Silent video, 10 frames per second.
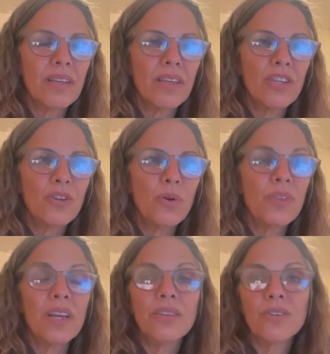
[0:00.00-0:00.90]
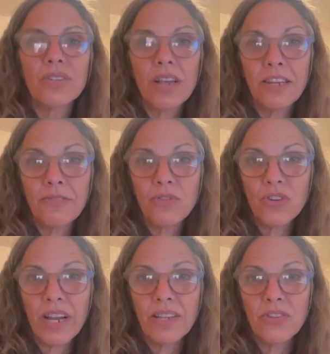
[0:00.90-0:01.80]
you know, on the other side of
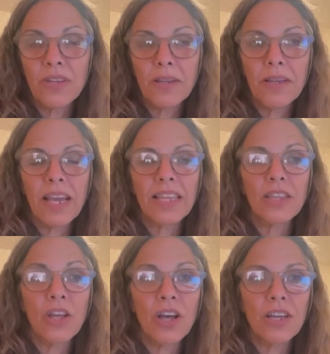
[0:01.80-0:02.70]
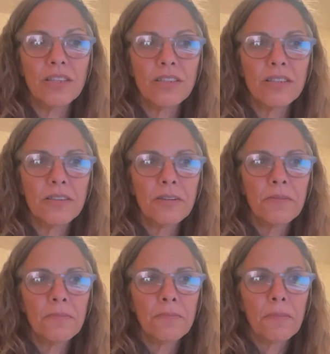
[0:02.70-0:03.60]
tragedy and loss
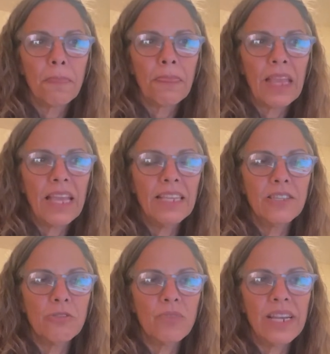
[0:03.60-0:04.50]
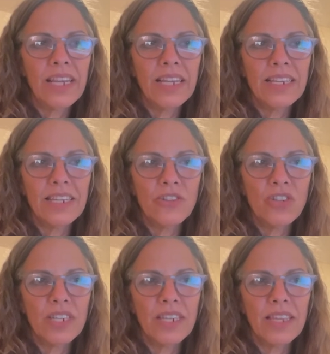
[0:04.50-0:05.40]
is the
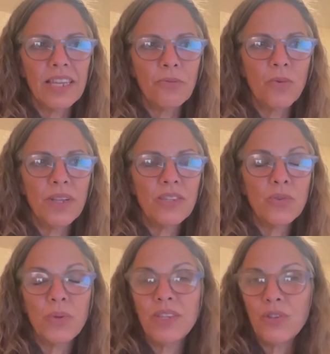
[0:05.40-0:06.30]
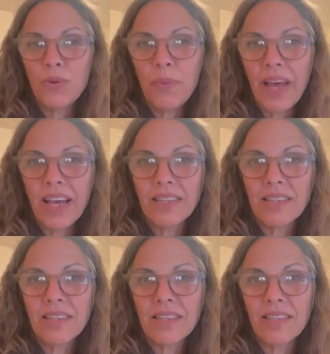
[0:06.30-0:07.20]
recognition that once we do
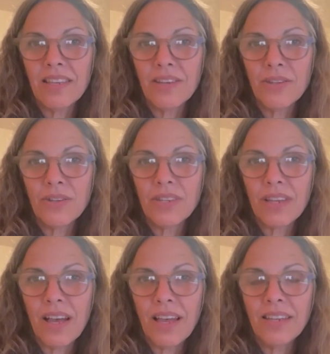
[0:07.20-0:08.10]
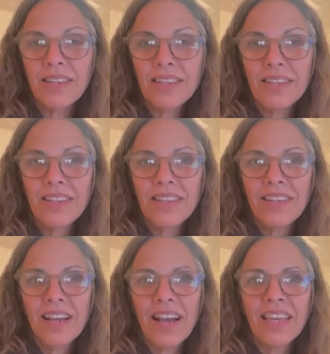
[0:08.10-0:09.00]
pass to the other side,
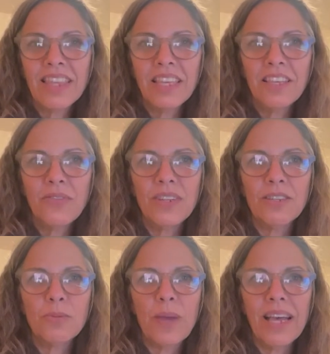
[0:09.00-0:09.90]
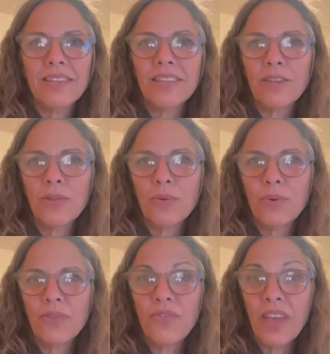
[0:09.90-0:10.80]
I think of it as passing
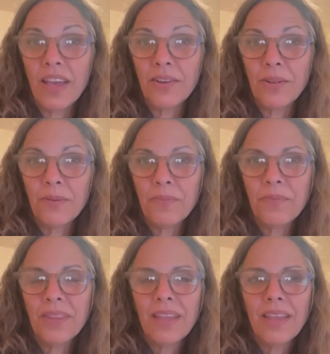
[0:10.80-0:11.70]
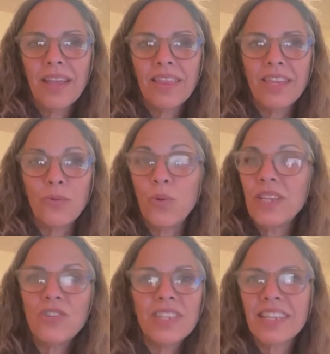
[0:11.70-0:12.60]
through a veil that we
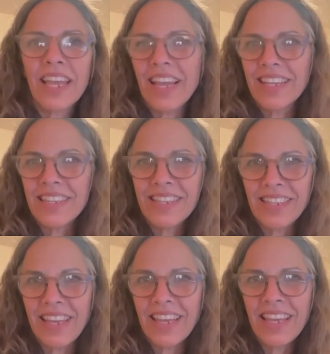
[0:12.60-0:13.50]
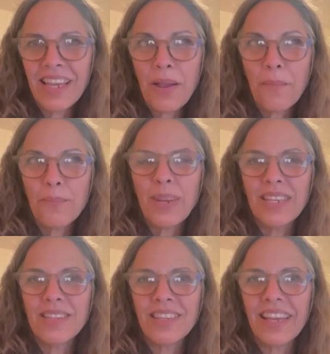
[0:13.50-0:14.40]
just can't see, but
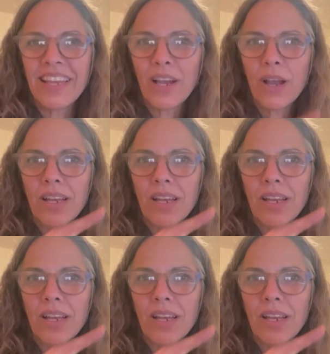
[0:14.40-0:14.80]
is like